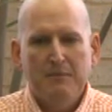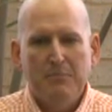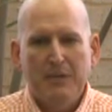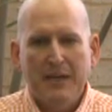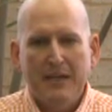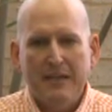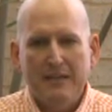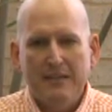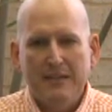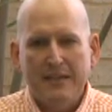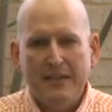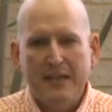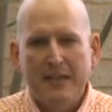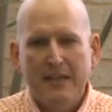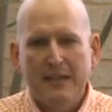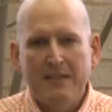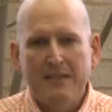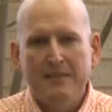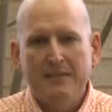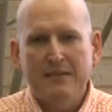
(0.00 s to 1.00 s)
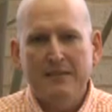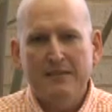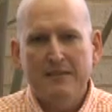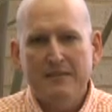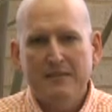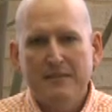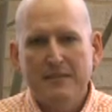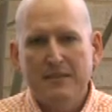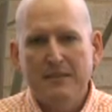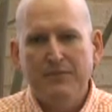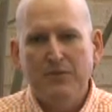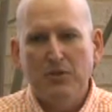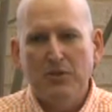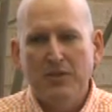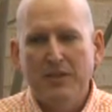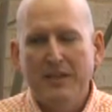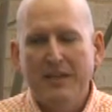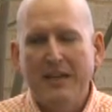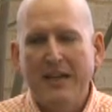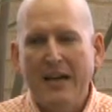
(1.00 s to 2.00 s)
But again, if you're
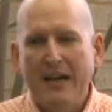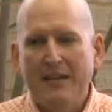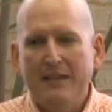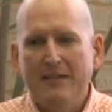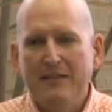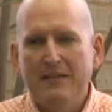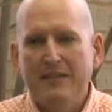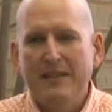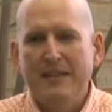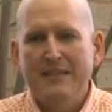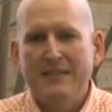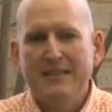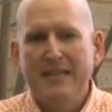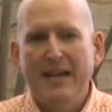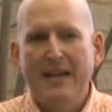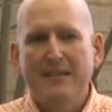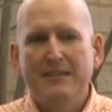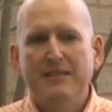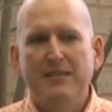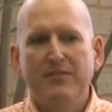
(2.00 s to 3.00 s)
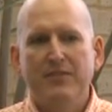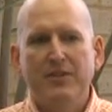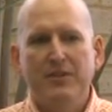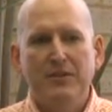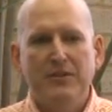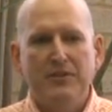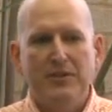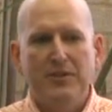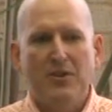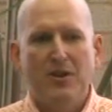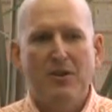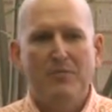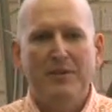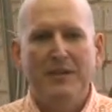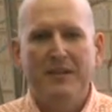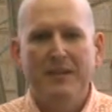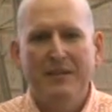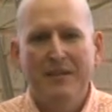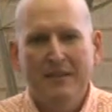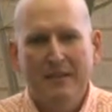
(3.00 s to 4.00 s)
looking at the intent of the Union
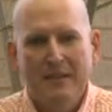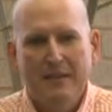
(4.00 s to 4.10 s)
Army